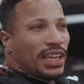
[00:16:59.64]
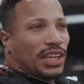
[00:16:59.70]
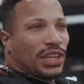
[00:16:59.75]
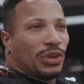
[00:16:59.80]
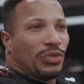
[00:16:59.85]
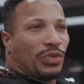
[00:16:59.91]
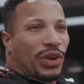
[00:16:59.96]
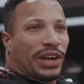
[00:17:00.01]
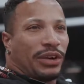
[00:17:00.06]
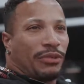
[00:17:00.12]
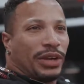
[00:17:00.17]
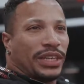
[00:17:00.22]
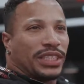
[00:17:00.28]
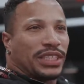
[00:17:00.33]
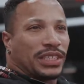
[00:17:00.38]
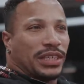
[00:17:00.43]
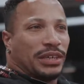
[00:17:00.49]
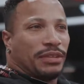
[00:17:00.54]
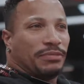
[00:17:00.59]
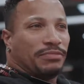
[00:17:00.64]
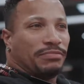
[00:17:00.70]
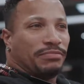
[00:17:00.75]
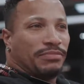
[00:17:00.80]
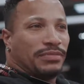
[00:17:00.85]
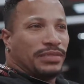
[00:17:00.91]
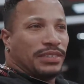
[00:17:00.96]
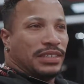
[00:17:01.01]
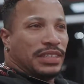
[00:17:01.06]
you run a risk of
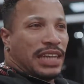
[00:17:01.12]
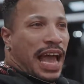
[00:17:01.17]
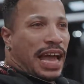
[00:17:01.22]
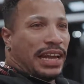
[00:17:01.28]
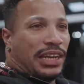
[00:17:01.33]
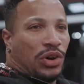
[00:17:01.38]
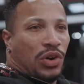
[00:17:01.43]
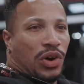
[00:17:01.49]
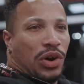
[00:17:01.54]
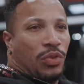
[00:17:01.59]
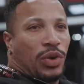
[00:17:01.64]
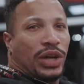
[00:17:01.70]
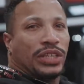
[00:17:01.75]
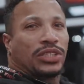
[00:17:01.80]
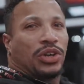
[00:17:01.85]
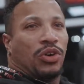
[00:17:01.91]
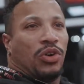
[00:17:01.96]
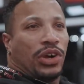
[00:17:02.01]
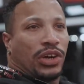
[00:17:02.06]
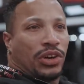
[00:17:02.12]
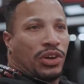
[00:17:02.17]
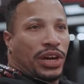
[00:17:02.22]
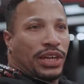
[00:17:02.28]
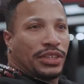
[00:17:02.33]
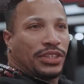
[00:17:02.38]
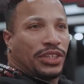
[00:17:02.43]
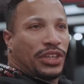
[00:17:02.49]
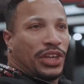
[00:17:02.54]
not knowing what's going
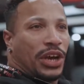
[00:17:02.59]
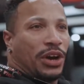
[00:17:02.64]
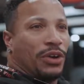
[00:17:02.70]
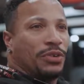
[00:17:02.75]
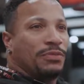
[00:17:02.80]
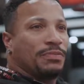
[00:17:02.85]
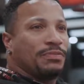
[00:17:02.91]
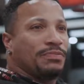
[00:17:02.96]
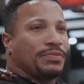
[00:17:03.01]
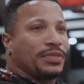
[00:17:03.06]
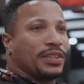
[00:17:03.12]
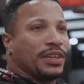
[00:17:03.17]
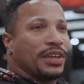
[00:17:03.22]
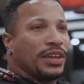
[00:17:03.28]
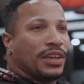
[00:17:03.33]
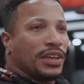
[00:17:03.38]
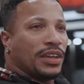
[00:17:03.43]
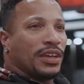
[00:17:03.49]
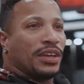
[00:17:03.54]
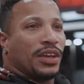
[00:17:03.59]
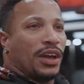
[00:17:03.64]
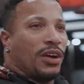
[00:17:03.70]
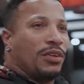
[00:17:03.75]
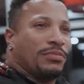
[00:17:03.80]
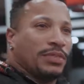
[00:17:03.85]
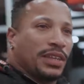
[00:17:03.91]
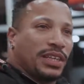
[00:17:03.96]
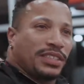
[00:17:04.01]
on, you know?
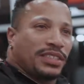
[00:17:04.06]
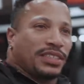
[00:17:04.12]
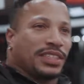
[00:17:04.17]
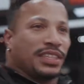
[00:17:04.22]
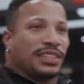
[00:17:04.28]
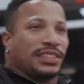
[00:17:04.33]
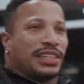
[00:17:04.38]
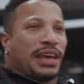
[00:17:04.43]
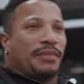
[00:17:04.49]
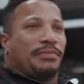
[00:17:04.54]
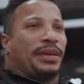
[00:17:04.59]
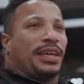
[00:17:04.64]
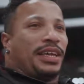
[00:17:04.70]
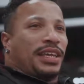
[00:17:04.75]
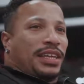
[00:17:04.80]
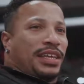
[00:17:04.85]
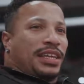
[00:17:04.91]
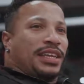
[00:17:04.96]
Oh, let's see, is that me?